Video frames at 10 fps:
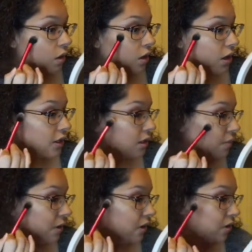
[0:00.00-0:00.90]
he's gonna
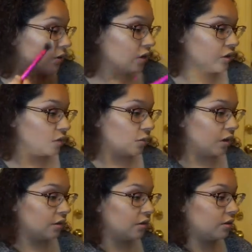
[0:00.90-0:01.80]
paint the restroom
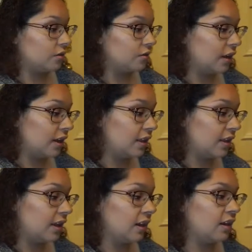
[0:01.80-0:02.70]
also. And
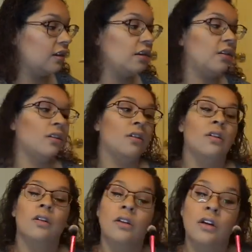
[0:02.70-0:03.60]
then
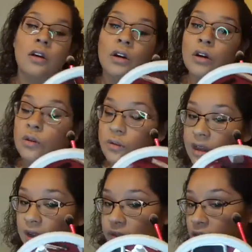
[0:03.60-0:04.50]
I
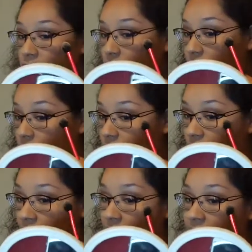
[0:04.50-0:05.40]
have to
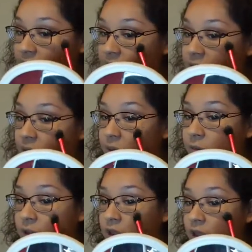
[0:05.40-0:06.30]
clean out my
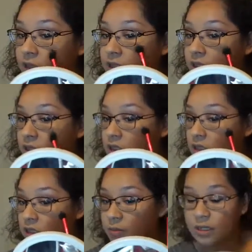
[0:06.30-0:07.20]
closet,
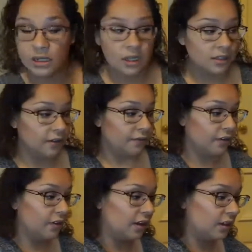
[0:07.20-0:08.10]
just because I
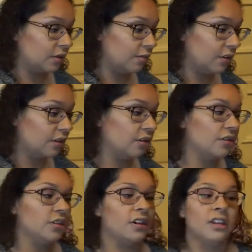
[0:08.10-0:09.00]
feel like some of the
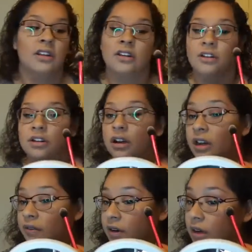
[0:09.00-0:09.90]
clothes are in there, they're not
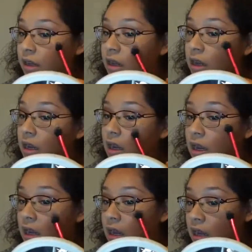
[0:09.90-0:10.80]
even
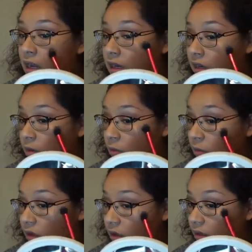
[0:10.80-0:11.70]
in
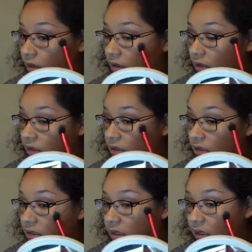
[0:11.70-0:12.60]
anymore. They're
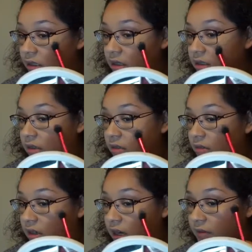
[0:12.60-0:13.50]
just like, you know,
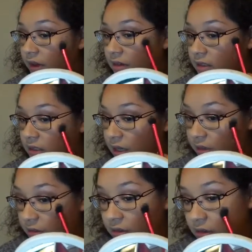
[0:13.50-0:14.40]
kind of out of style.